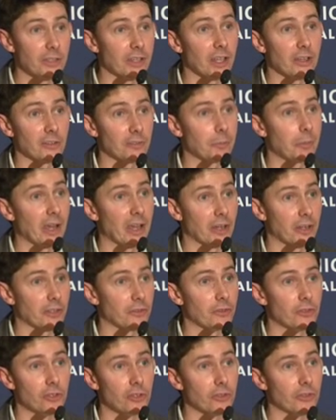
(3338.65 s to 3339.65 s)
against banks
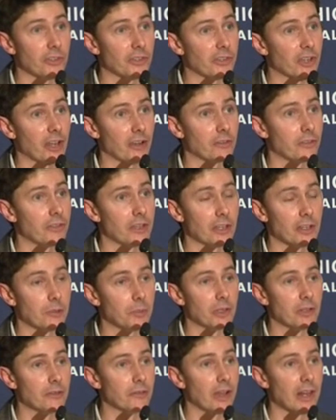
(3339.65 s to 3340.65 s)
for doing this kind of thing have
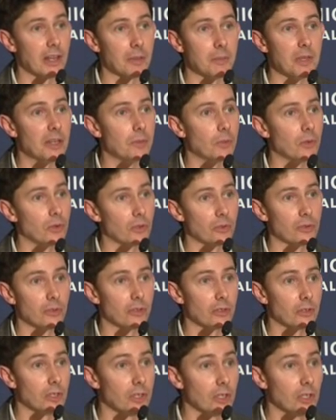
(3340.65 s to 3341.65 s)
been fairly minimal, and
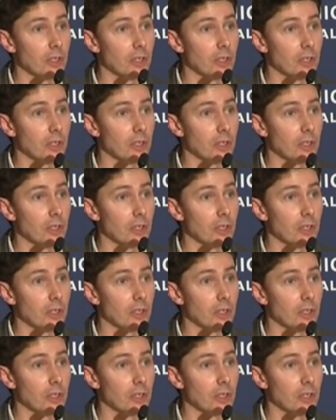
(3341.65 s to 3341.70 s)
the